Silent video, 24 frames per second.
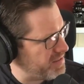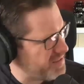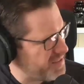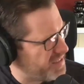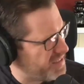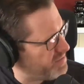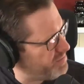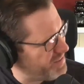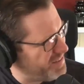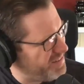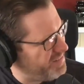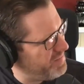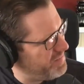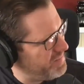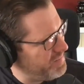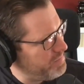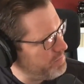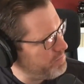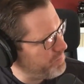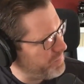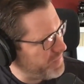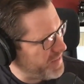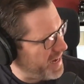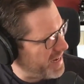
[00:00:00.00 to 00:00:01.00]
And I was thinking, well,
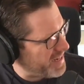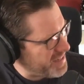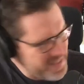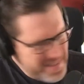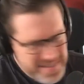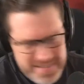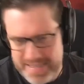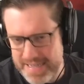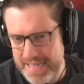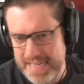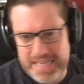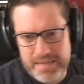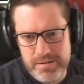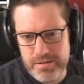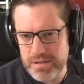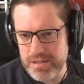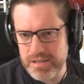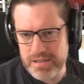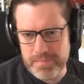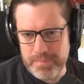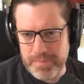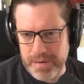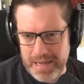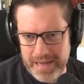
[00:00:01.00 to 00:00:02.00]
I can sit
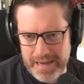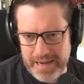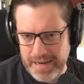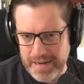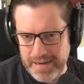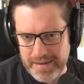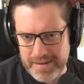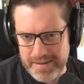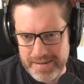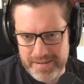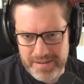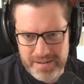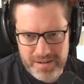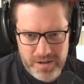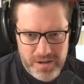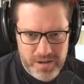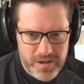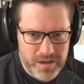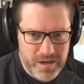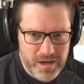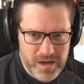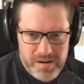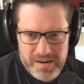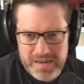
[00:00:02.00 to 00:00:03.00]
here and complain,
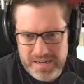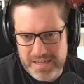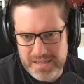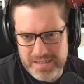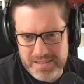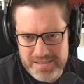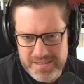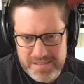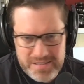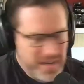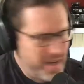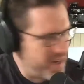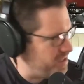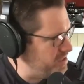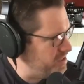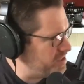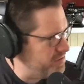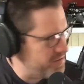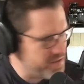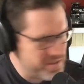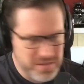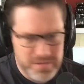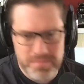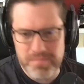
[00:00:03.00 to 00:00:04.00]
or I can
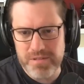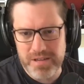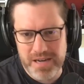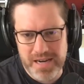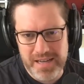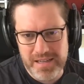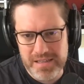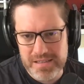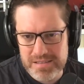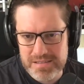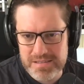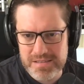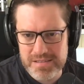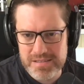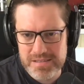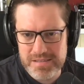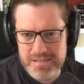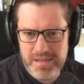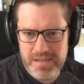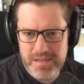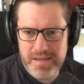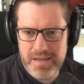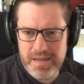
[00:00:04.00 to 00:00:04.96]
start doing something else.